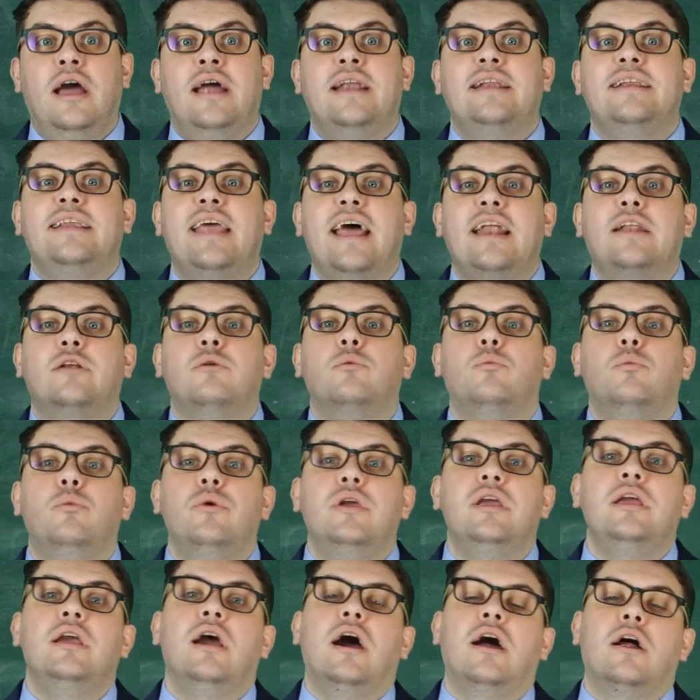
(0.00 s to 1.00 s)
that
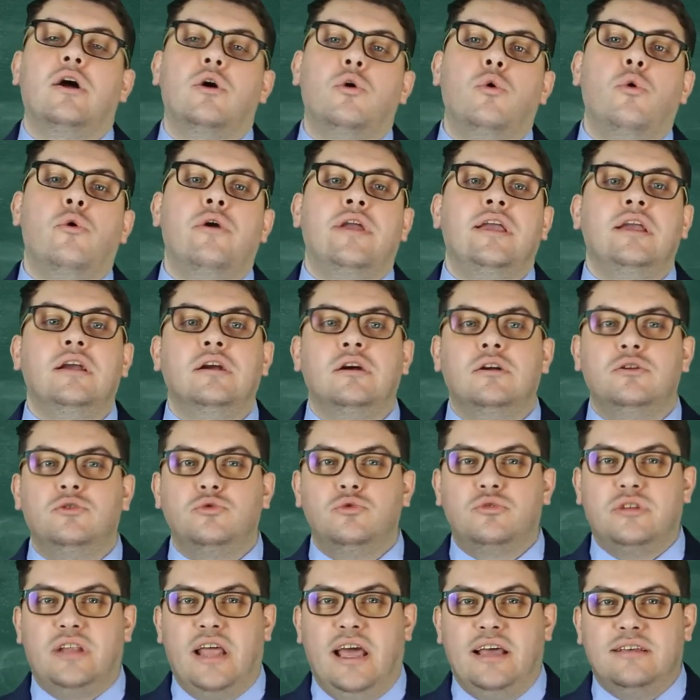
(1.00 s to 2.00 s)
we are going
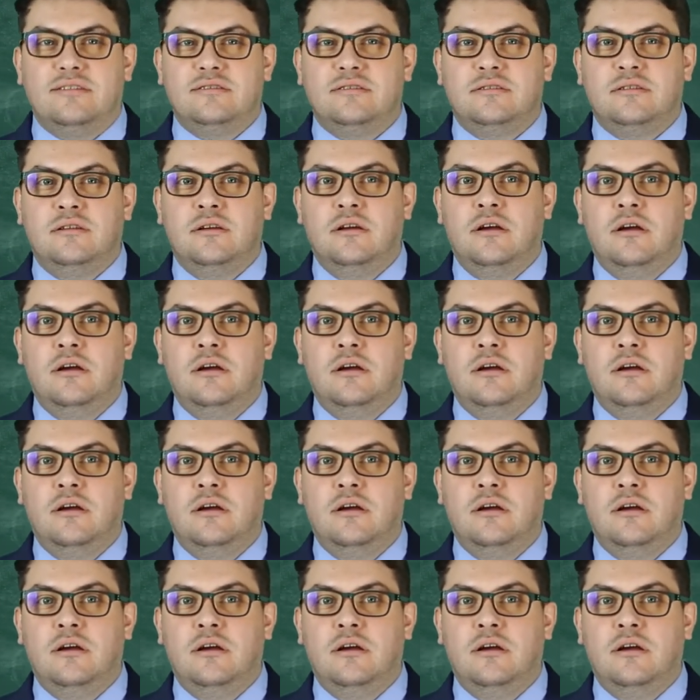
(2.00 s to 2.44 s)
to test.